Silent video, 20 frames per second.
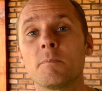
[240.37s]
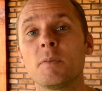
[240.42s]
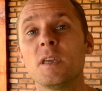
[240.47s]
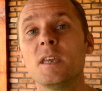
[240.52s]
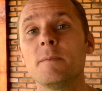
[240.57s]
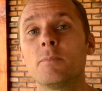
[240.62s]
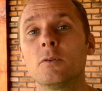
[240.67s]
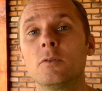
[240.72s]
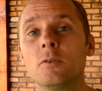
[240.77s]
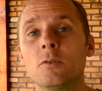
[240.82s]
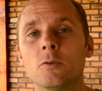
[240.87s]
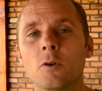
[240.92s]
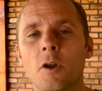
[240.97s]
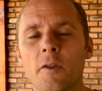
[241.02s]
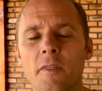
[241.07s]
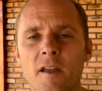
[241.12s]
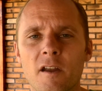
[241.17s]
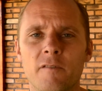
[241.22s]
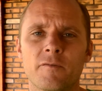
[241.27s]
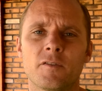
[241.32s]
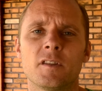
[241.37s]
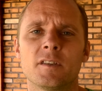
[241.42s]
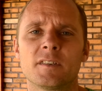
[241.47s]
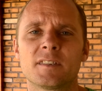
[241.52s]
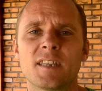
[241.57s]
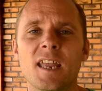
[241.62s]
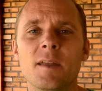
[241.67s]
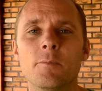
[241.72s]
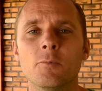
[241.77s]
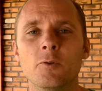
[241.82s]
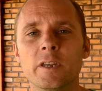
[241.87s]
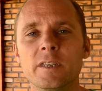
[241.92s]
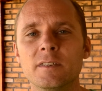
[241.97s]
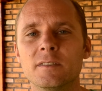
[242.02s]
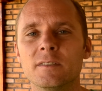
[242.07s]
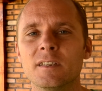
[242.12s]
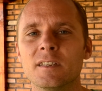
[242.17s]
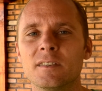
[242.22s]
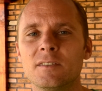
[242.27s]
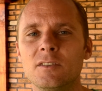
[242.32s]
people who are there for the same
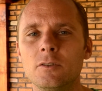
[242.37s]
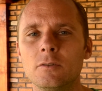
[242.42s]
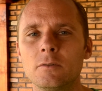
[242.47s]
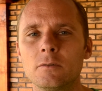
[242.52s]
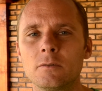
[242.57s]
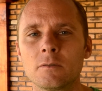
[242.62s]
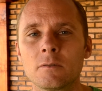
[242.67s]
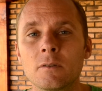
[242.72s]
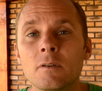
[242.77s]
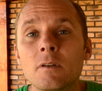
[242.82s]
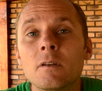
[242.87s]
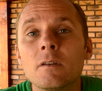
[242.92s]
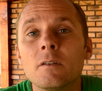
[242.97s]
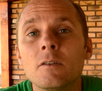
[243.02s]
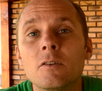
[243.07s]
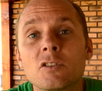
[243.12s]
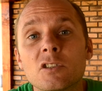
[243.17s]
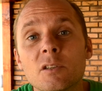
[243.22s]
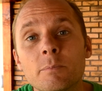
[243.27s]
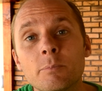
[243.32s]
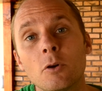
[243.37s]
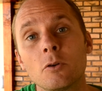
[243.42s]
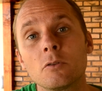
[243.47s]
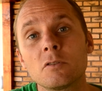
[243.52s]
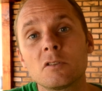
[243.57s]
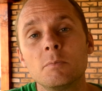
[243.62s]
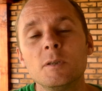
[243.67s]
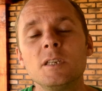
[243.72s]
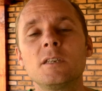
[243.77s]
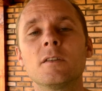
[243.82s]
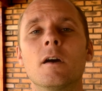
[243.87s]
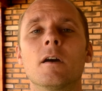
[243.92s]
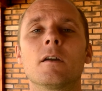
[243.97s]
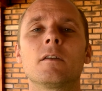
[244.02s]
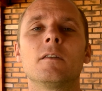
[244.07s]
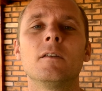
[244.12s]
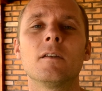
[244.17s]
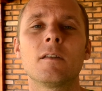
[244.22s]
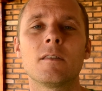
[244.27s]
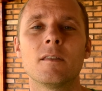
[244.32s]
reason as you, you're supposed to be
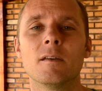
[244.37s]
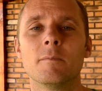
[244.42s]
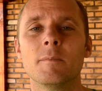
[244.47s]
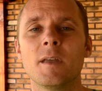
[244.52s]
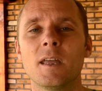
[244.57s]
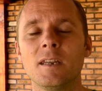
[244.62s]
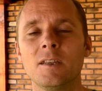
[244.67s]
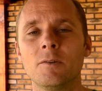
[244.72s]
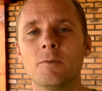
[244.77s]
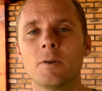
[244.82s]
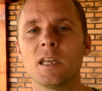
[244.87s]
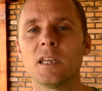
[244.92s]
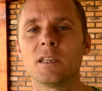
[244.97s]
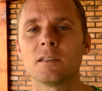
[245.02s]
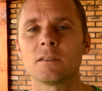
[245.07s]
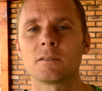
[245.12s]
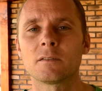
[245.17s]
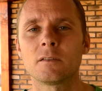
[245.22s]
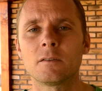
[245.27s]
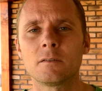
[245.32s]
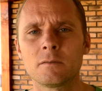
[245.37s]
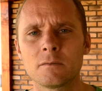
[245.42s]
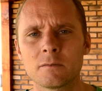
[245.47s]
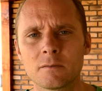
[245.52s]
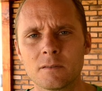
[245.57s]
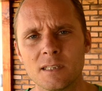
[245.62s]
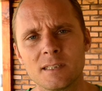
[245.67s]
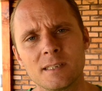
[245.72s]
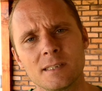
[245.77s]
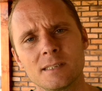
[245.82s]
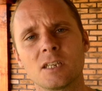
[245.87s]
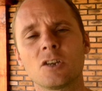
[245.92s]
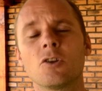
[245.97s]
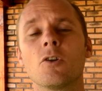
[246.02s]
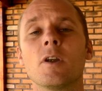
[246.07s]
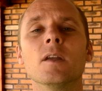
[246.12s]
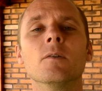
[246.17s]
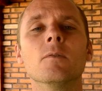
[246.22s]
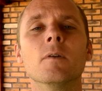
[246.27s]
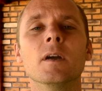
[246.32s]
talking to them anyway. So, this is a
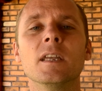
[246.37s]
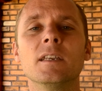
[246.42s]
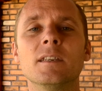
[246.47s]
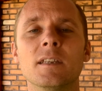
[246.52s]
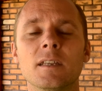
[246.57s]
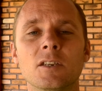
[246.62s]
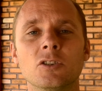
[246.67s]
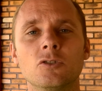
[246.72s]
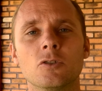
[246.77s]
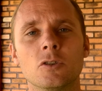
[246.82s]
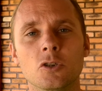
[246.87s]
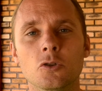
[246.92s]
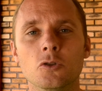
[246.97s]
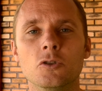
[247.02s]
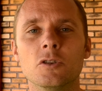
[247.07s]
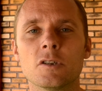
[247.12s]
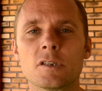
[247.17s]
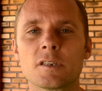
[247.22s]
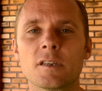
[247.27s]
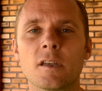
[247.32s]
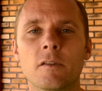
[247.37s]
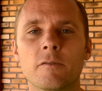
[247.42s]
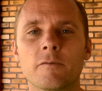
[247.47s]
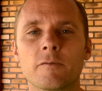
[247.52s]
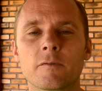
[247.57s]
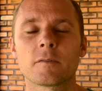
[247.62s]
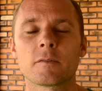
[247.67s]
great way to introduce yourself.